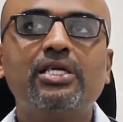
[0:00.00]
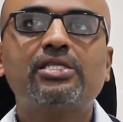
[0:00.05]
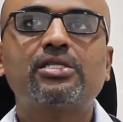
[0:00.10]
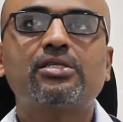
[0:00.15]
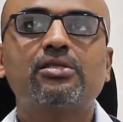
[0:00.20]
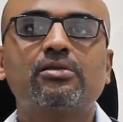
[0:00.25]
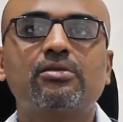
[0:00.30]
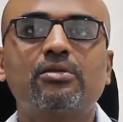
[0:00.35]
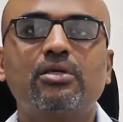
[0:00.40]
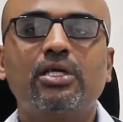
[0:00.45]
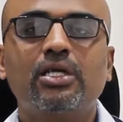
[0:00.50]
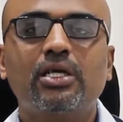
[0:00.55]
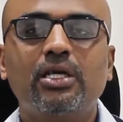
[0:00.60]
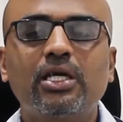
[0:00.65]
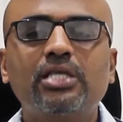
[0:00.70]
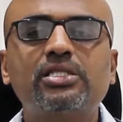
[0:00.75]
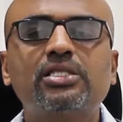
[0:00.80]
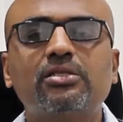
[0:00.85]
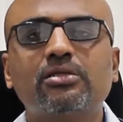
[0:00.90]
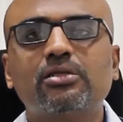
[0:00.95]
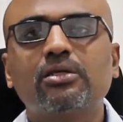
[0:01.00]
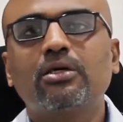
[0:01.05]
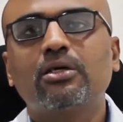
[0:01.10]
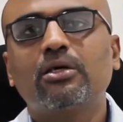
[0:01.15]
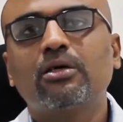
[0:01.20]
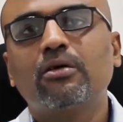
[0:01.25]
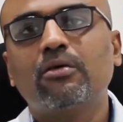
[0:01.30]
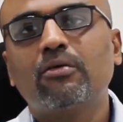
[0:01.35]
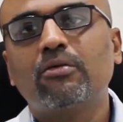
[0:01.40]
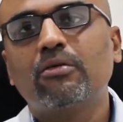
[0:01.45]
is
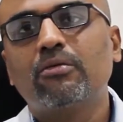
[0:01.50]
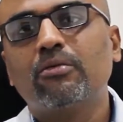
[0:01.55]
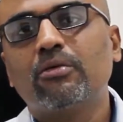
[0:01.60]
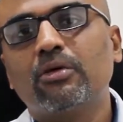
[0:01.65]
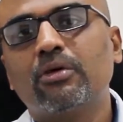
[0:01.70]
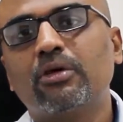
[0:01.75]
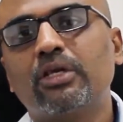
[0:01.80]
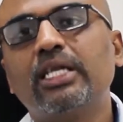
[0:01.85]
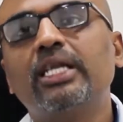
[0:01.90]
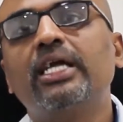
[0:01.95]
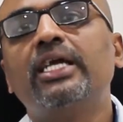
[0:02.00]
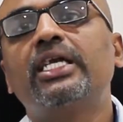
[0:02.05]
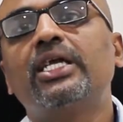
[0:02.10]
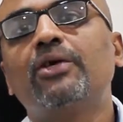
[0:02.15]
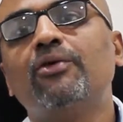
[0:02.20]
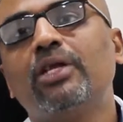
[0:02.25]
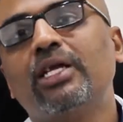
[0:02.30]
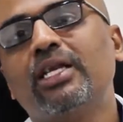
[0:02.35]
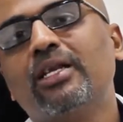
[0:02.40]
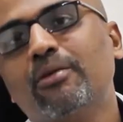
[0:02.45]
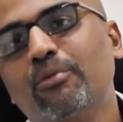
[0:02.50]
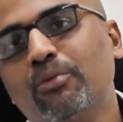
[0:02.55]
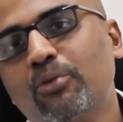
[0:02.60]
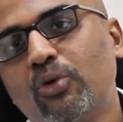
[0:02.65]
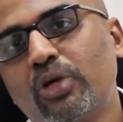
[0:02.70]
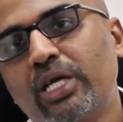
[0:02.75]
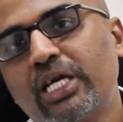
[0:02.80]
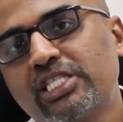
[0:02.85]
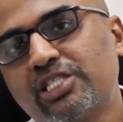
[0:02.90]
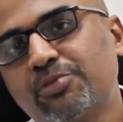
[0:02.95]
relatively
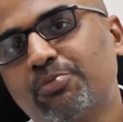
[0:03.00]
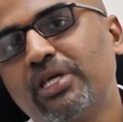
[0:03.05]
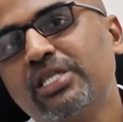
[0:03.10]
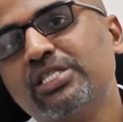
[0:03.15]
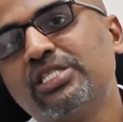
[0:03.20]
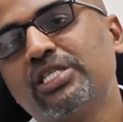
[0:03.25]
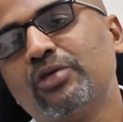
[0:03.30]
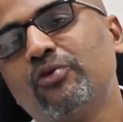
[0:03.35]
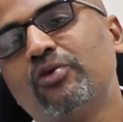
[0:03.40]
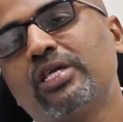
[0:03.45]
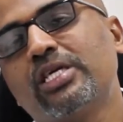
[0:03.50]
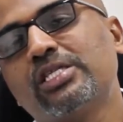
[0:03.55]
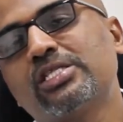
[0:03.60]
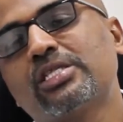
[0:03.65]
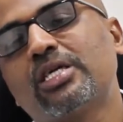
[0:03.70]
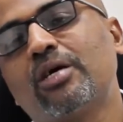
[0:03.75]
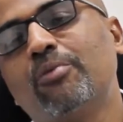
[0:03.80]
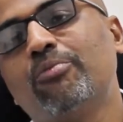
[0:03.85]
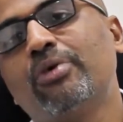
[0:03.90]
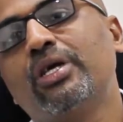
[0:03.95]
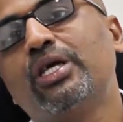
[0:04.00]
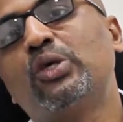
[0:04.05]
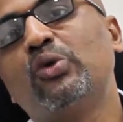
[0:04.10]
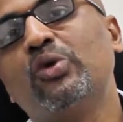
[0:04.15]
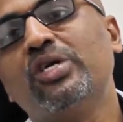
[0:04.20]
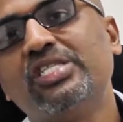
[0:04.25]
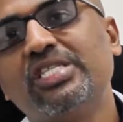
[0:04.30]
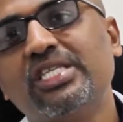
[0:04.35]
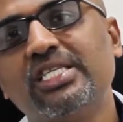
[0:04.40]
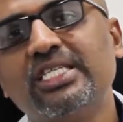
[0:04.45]
more expensive test compared to
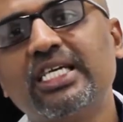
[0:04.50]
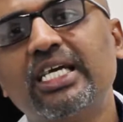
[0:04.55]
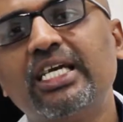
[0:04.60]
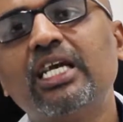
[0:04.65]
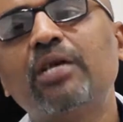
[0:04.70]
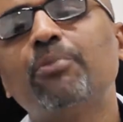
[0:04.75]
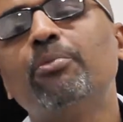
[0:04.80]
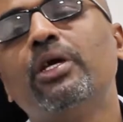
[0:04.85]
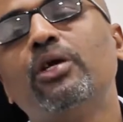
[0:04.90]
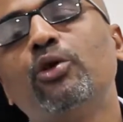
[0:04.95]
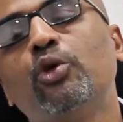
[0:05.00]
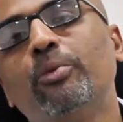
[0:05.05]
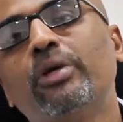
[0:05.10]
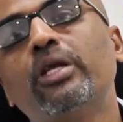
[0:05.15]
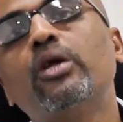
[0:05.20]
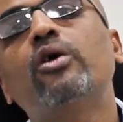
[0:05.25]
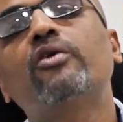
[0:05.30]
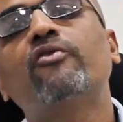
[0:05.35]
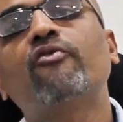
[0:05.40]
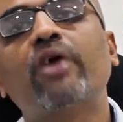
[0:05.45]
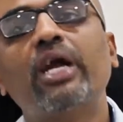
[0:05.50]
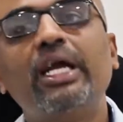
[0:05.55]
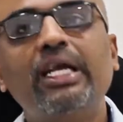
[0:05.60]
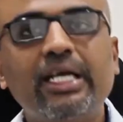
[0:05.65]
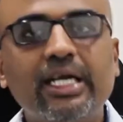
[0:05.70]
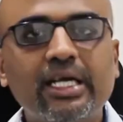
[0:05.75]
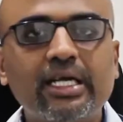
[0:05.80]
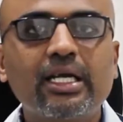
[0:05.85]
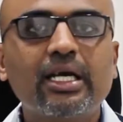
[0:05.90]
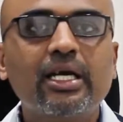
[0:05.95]
ECG, and you may not
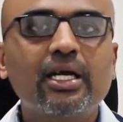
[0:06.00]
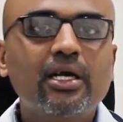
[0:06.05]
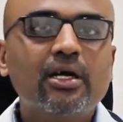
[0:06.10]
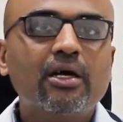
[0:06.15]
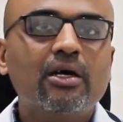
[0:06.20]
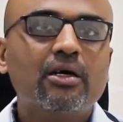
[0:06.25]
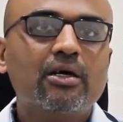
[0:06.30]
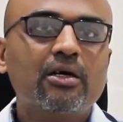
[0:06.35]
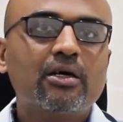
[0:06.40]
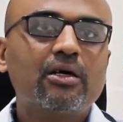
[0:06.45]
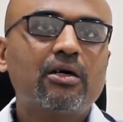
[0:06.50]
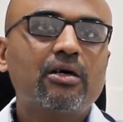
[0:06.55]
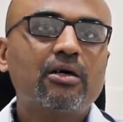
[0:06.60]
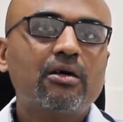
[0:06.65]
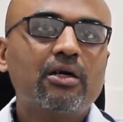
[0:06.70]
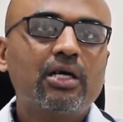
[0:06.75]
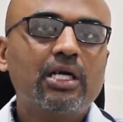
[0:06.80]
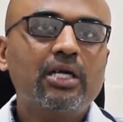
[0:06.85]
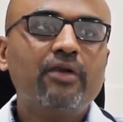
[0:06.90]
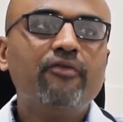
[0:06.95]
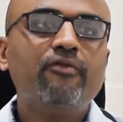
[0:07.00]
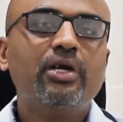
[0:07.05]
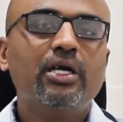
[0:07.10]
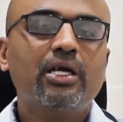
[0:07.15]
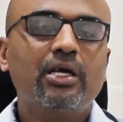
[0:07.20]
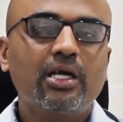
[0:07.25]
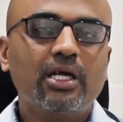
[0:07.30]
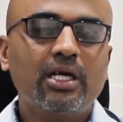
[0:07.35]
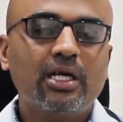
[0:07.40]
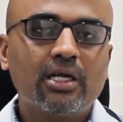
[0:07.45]
find it
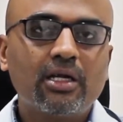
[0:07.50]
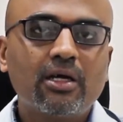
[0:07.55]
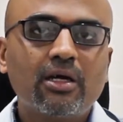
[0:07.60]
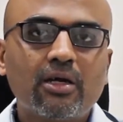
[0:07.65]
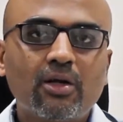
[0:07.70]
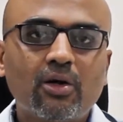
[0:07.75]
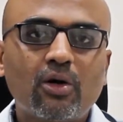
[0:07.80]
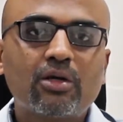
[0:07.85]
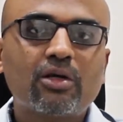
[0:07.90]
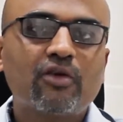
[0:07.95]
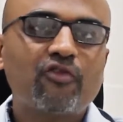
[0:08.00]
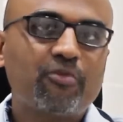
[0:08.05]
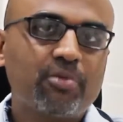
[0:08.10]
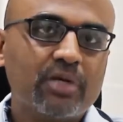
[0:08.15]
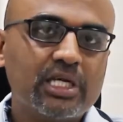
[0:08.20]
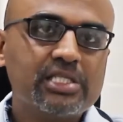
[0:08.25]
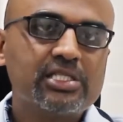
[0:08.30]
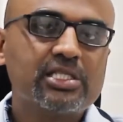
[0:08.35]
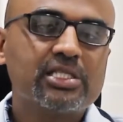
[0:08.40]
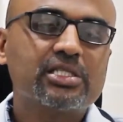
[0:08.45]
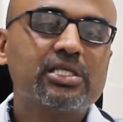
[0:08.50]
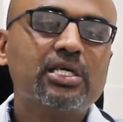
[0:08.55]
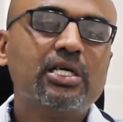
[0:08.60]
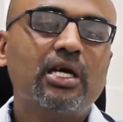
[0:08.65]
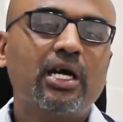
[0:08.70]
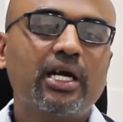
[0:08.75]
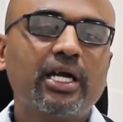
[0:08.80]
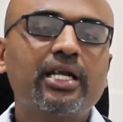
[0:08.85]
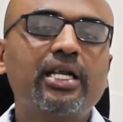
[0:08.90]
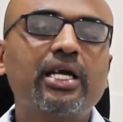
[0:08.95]
in a lot of
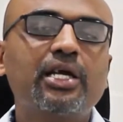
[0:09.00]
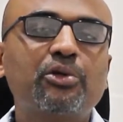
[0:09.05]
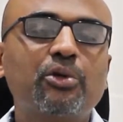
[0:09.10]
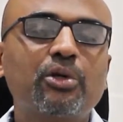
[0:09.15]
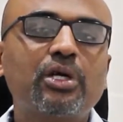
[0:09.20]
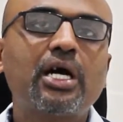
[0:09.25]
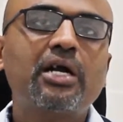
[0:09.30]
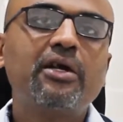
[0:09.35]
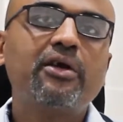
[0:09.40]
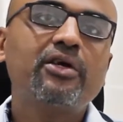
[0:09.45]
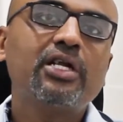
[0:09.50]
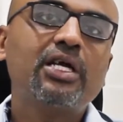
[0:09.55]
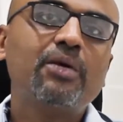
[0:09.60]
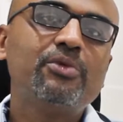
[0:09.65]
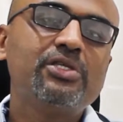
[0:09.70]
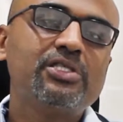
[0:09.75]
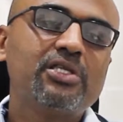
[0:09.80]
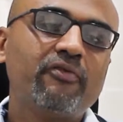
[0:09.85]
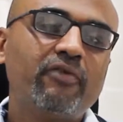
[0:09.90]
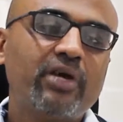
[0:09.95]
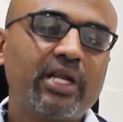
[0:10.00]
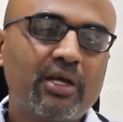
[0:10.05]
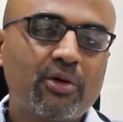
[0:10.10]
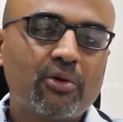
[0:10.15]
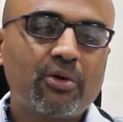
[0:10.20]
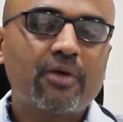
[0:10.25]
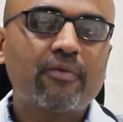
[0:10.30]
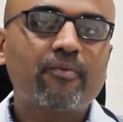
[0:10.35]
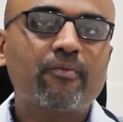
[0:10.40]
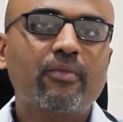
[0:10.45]
places. Again, echocardiogram is a very
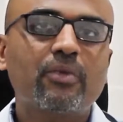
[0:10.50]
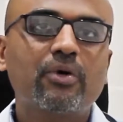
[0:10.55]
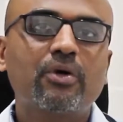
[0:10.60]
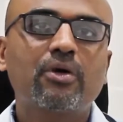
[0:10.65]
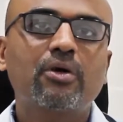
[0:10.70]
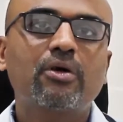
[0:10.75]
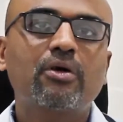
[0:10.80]
good